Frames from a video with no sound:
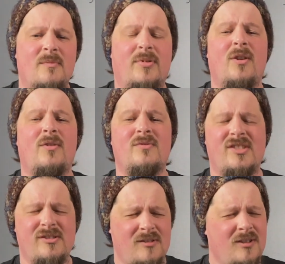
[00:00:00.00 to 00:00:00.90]
Prone
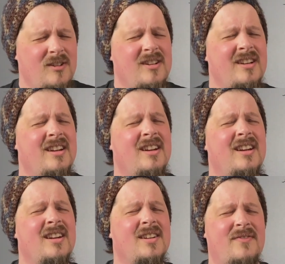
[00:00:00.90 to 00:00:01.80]
to
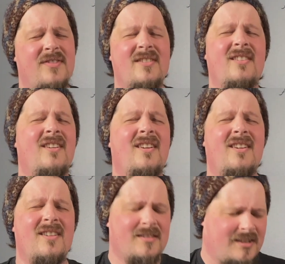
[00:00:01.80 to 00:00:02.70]
leave
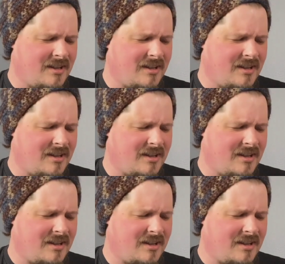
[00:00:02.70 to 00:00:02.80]
the